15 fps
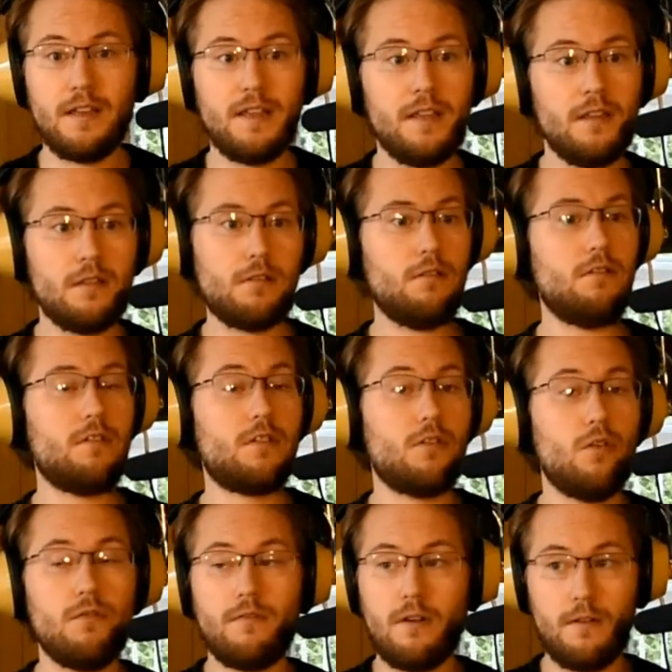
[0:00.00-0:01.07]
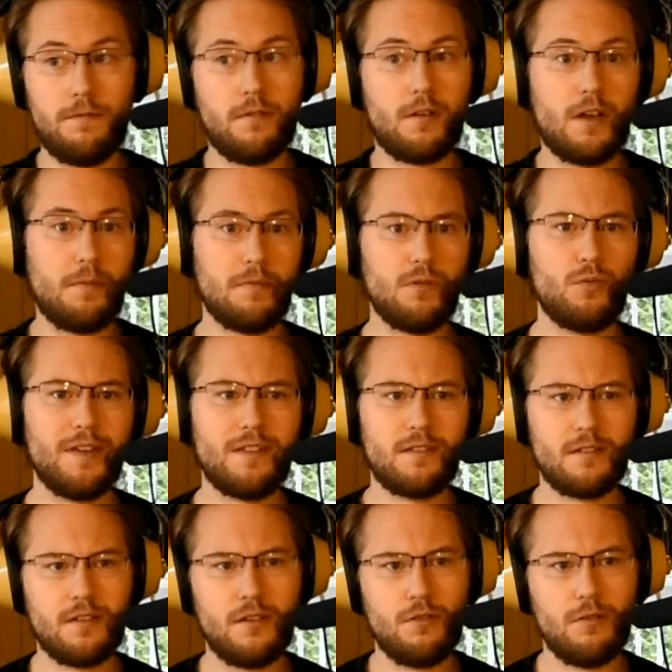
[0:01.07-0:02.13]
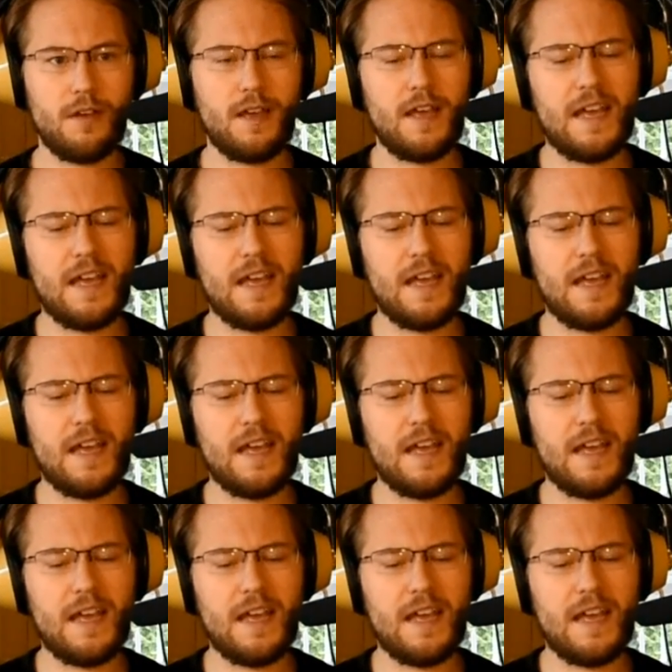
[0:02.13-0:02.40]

Easter is over for a couple of weeks ago,